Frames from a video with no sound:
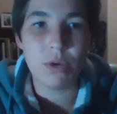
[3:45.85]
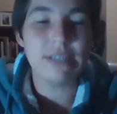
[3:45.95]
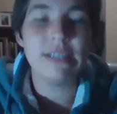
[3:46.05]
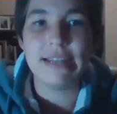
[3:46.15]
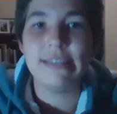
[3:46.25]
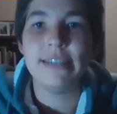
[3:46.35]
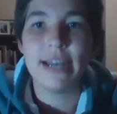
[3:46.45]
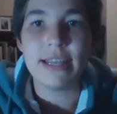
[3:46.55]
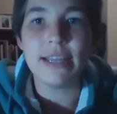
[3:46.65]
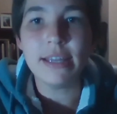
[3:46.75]
What did they
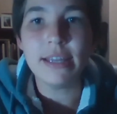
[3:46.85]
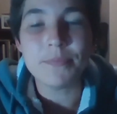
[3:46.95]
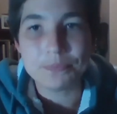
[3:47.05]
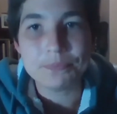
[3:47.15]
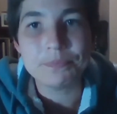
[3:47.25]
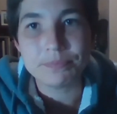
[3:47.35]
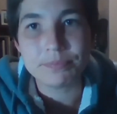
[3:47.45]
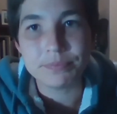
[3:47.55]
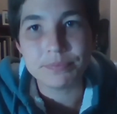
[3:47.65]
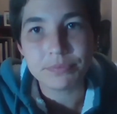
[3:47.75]
study?
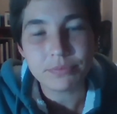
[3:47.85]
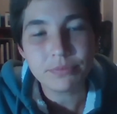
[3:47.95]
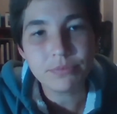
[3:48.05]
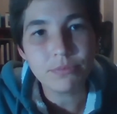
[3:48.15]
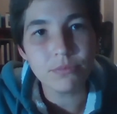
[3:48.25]
Yeah,